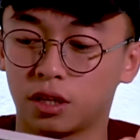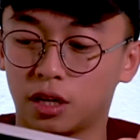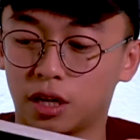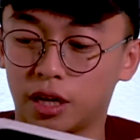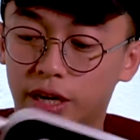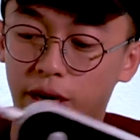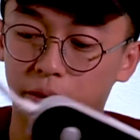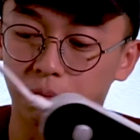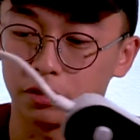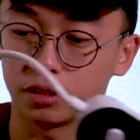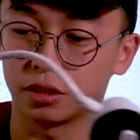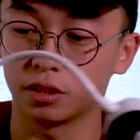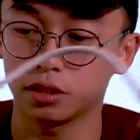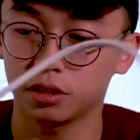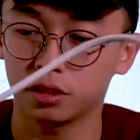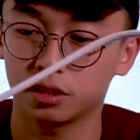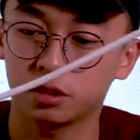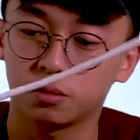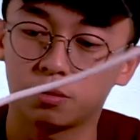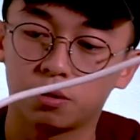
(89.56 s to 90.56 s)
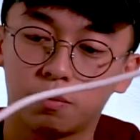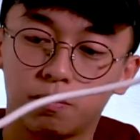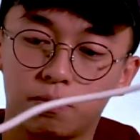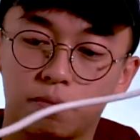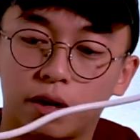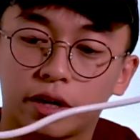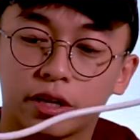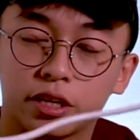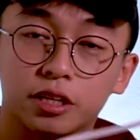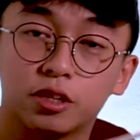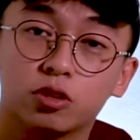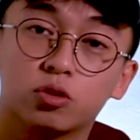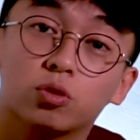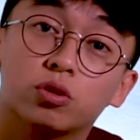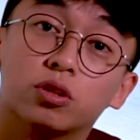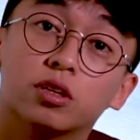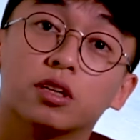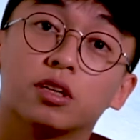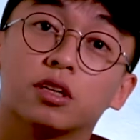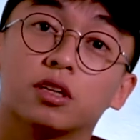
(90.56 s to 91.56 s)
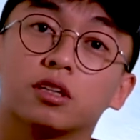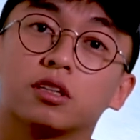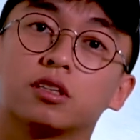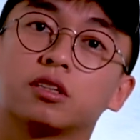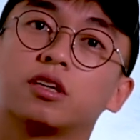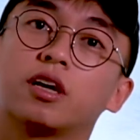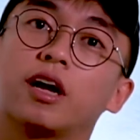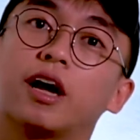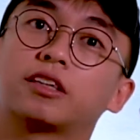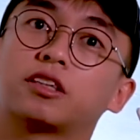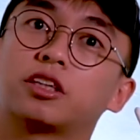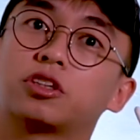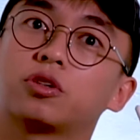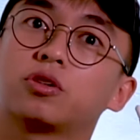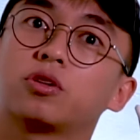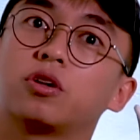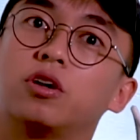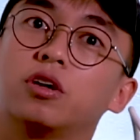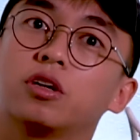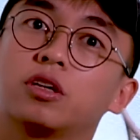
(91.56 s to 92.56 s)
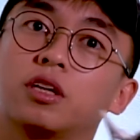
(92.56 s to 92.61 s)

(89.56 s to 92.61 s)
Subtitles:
adapter plugged into the extension cord